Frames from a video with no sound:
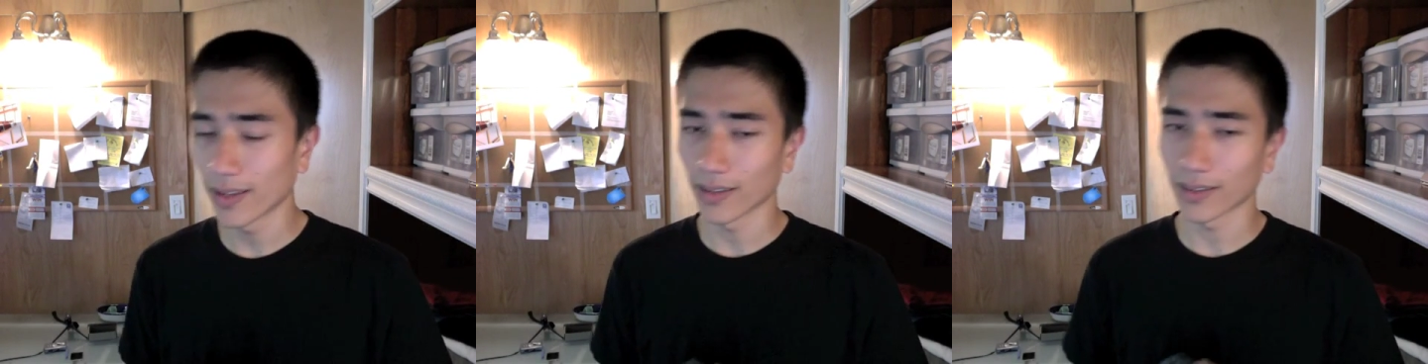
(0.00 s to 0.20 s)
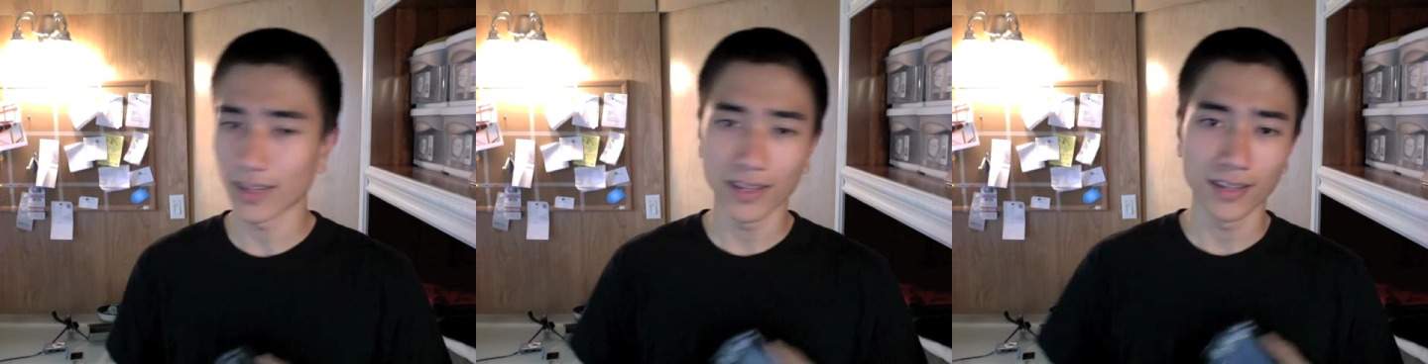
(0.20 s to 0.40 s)

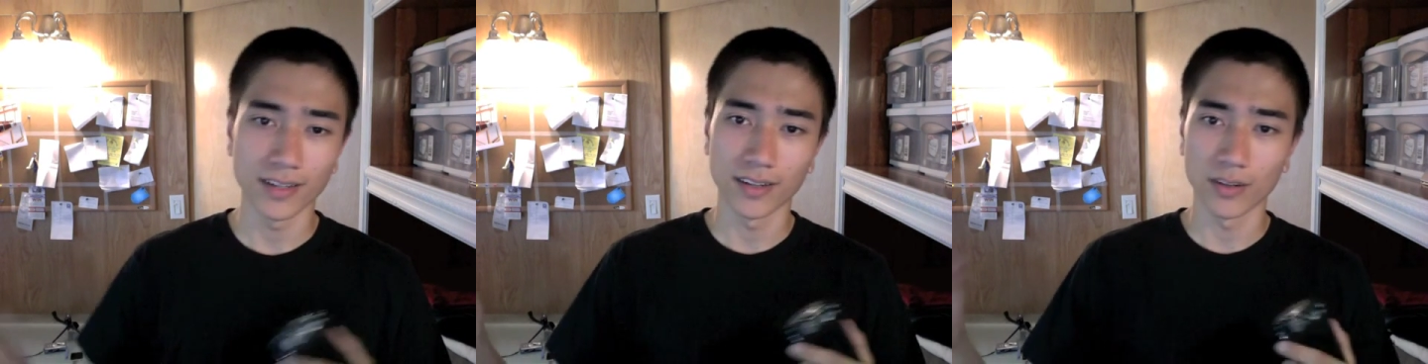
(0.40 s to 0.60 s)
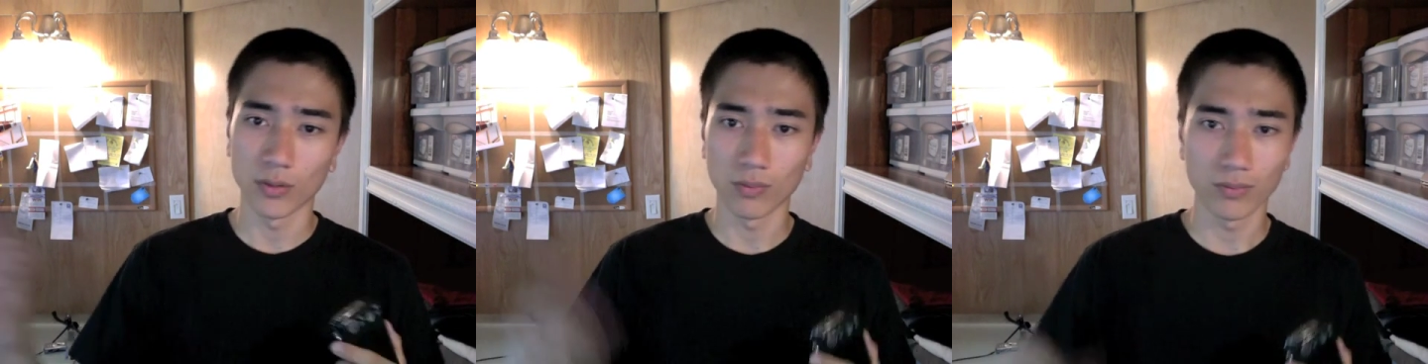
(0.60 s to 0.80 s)
It'll get
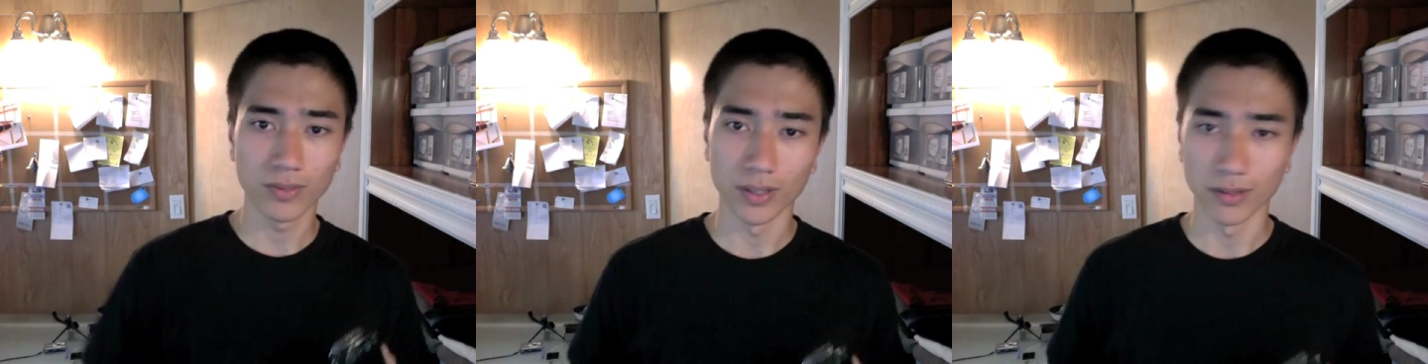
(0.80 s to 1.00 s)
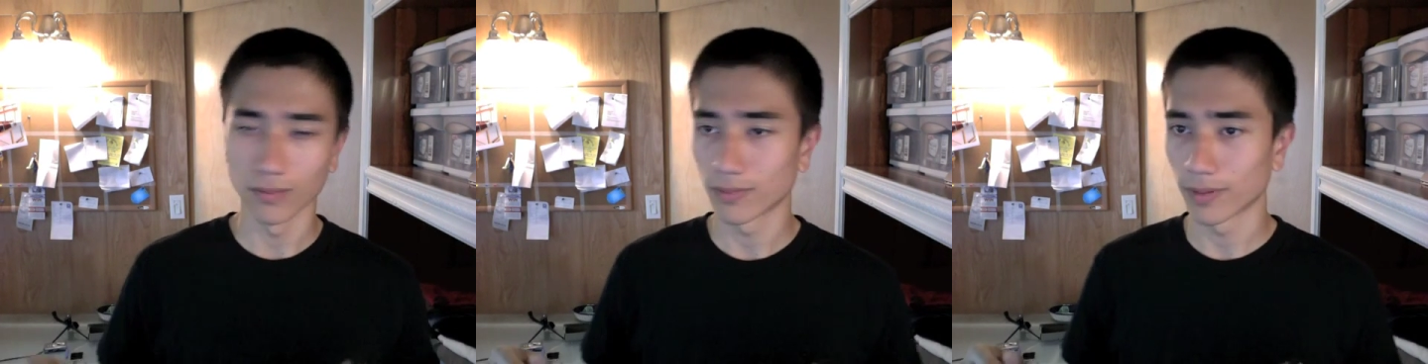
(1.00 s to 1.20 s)
here
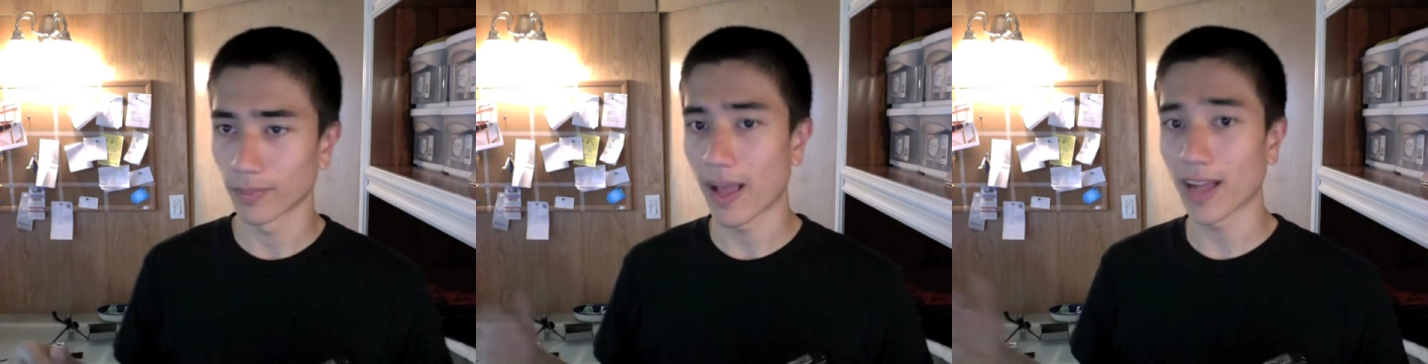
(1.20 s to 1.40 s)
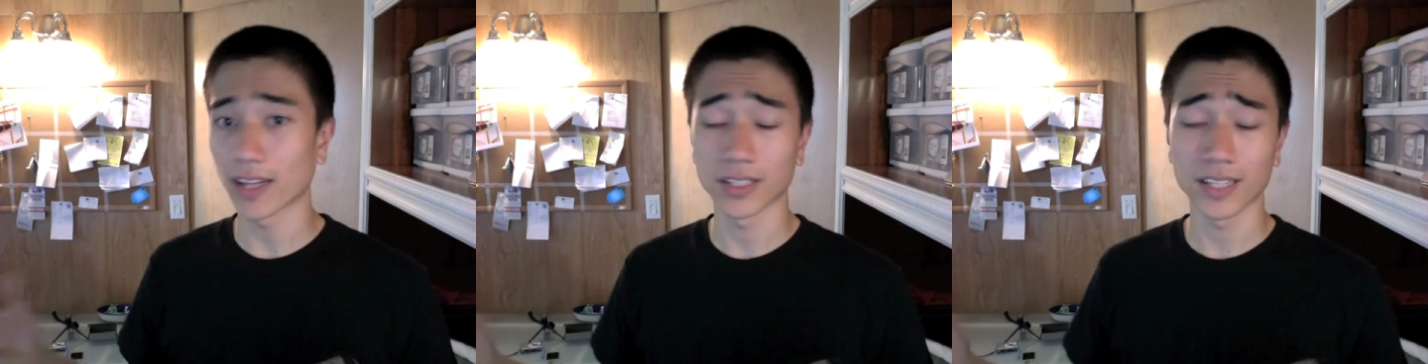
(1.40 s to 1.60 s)
in the
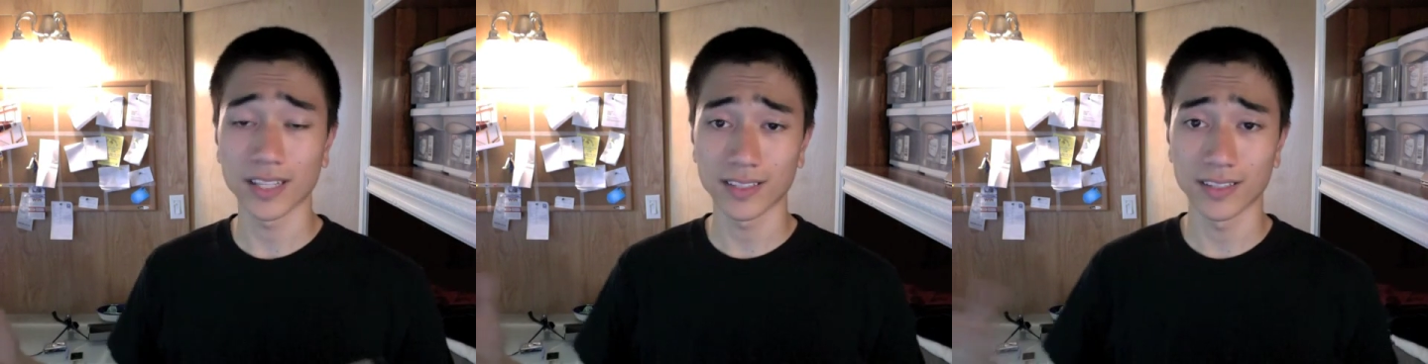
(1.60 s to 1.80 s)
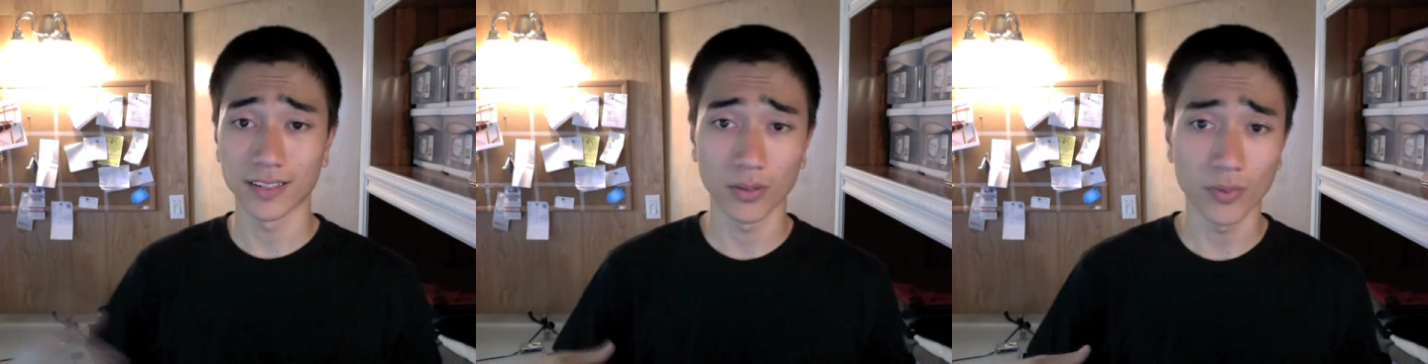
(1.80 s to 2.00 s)
package
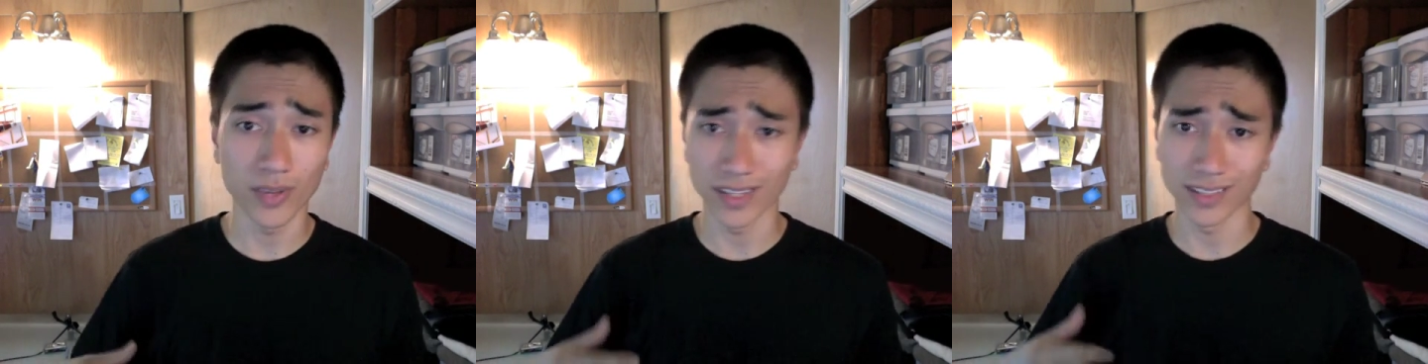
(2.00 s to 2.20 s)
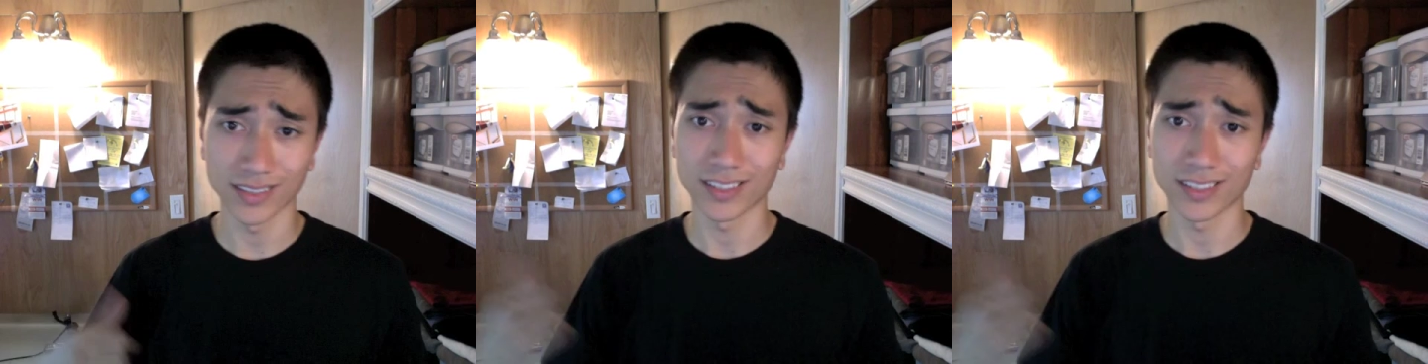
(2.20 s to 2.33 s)
gets here in a week.